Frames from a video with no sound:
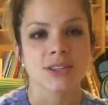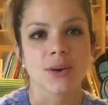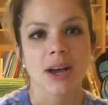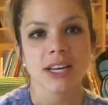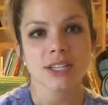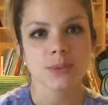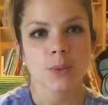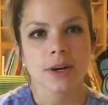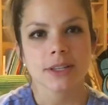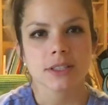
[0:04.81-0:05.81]
So I just
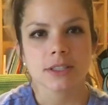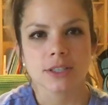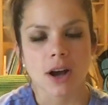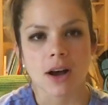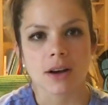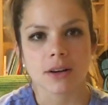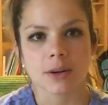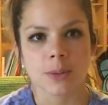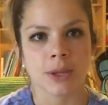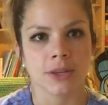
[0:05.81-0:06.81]
wanted to talk
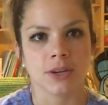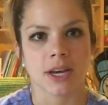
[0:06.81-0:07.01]
with you